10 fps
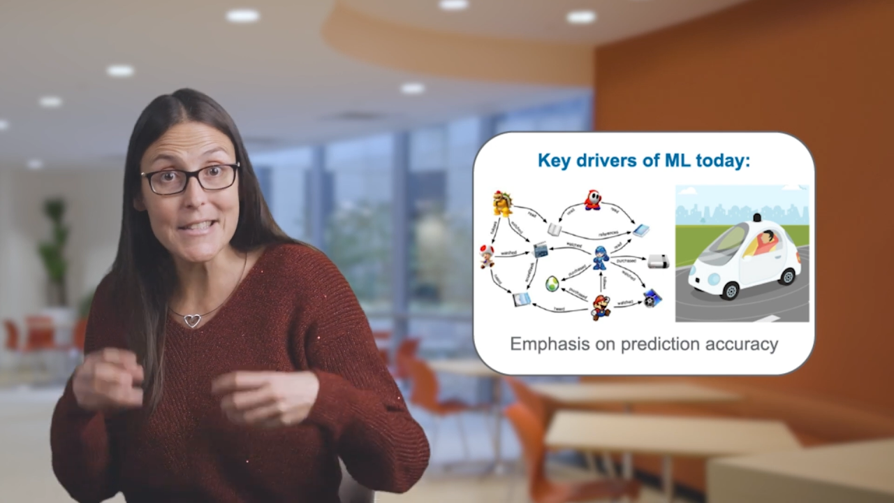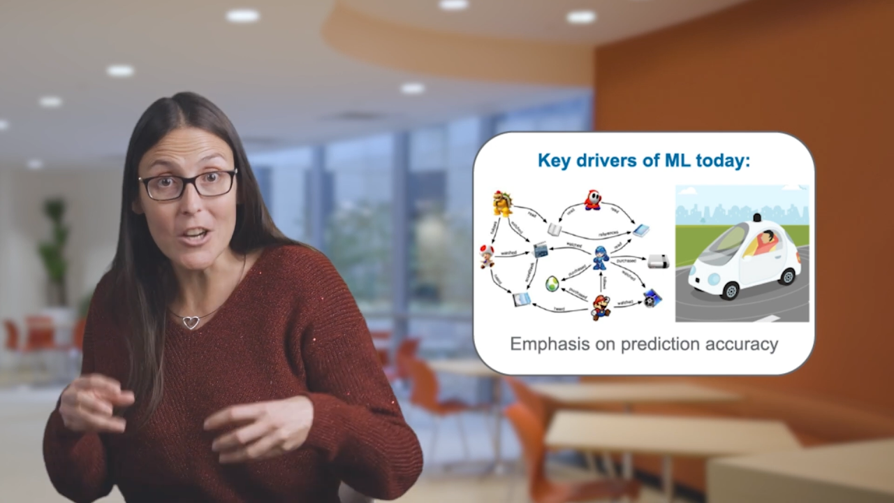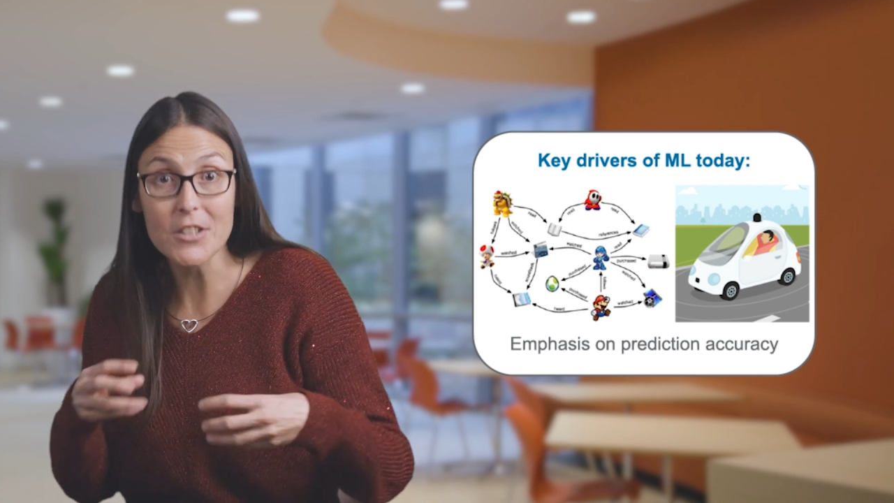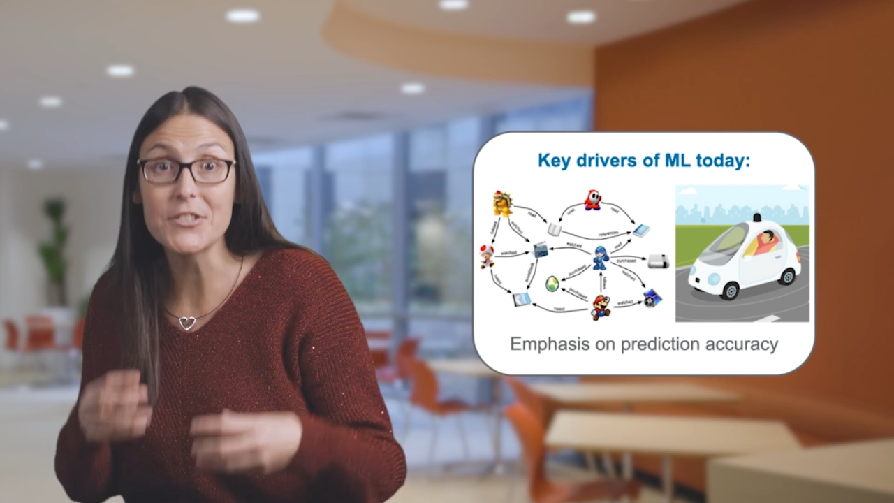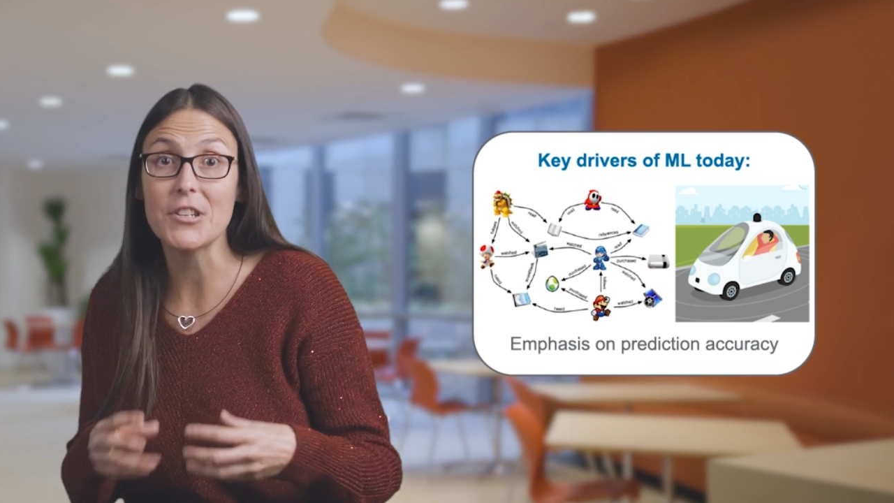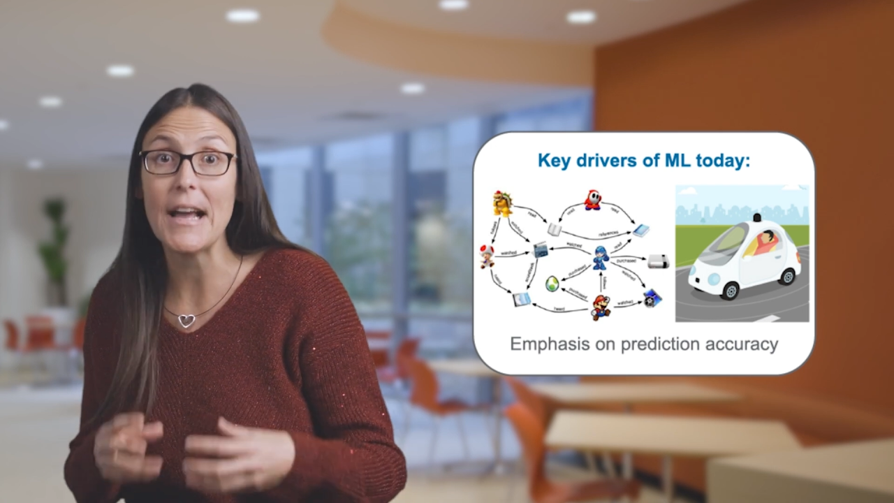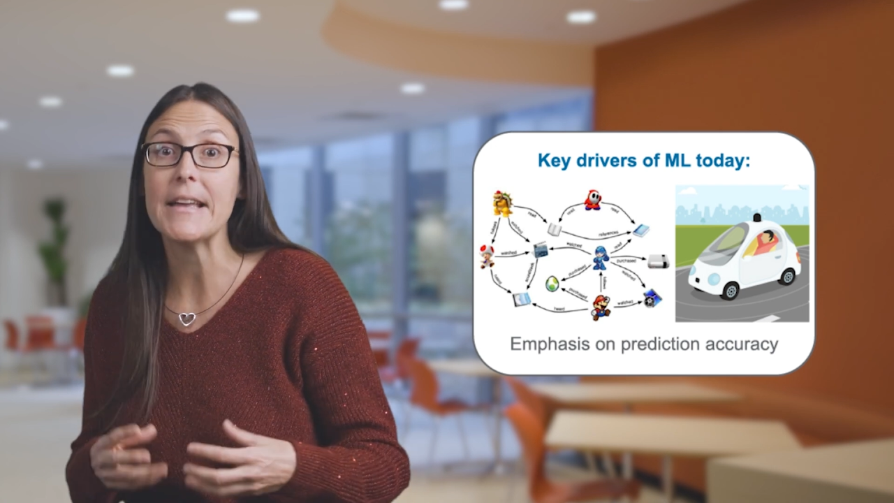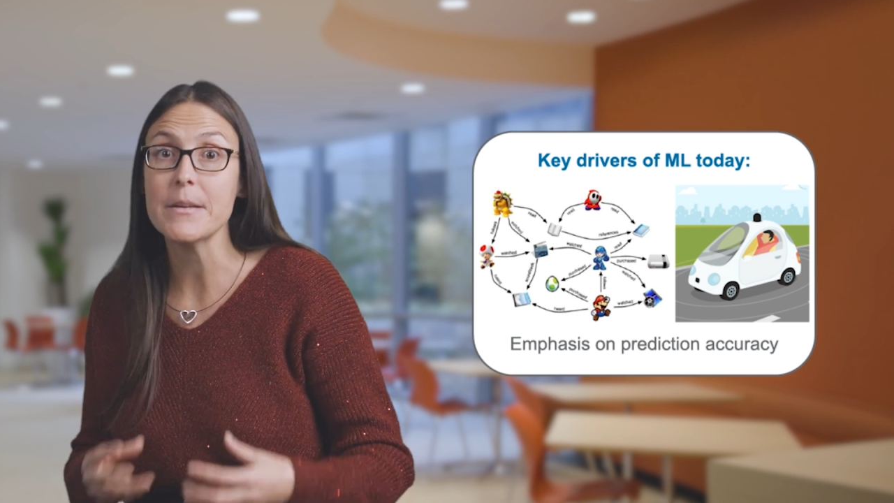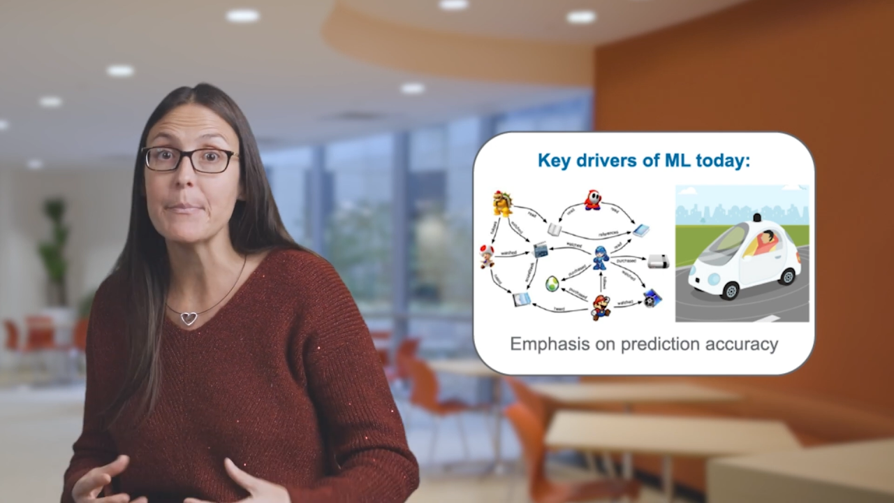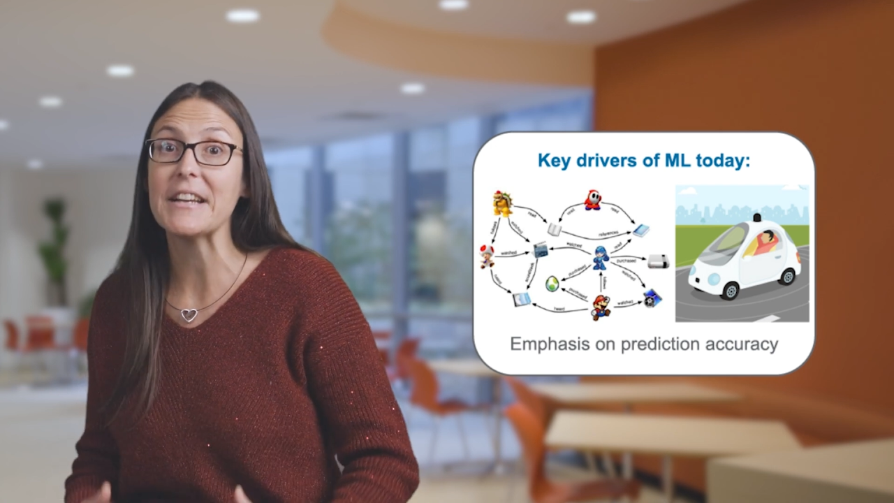the underlying